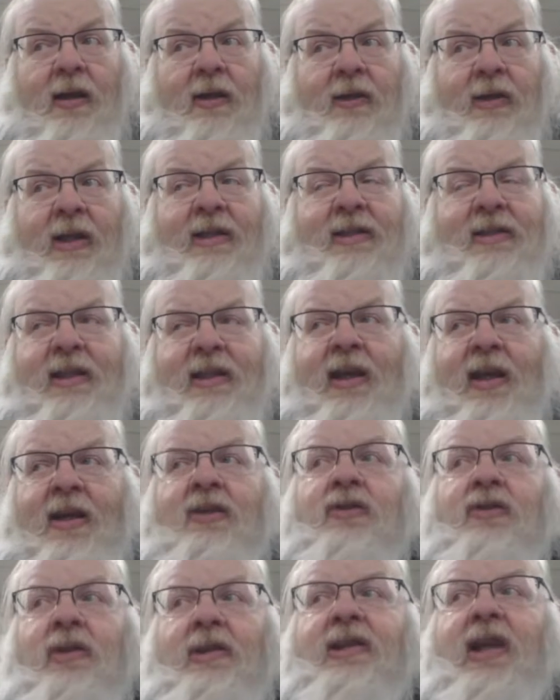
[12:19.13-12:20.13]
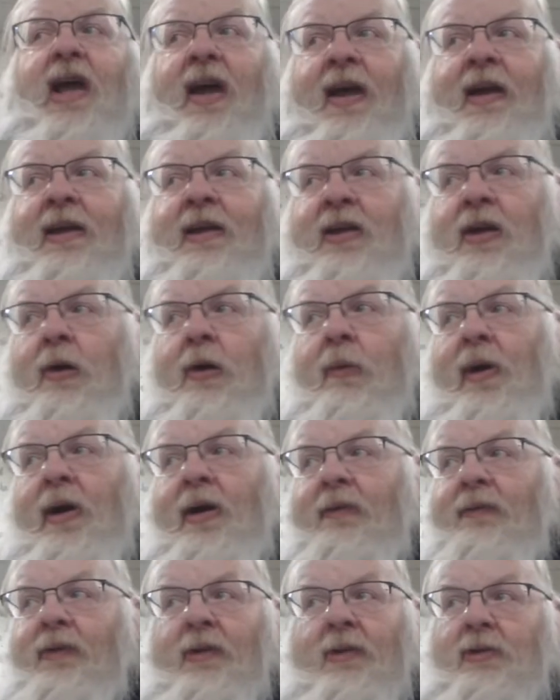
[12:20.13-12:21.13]
That's the countries I know
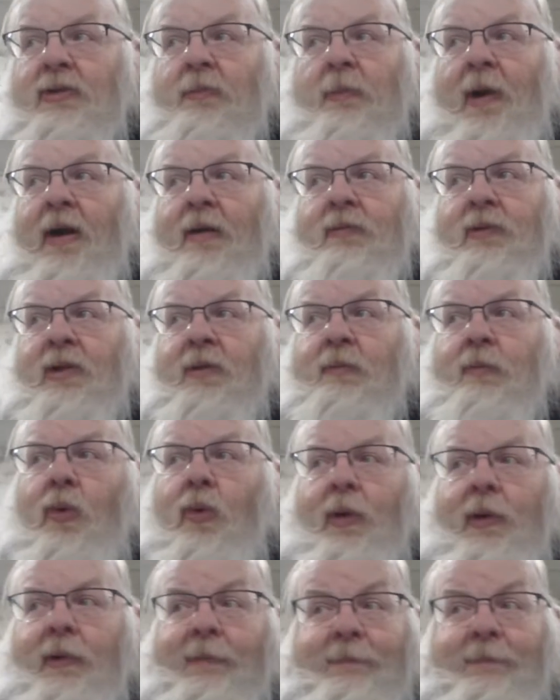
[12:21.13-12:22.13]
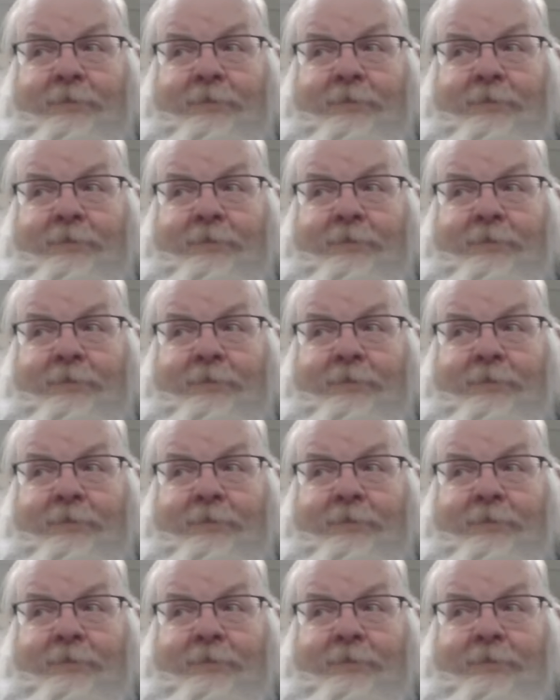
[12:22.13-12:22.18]
of. There's probably more.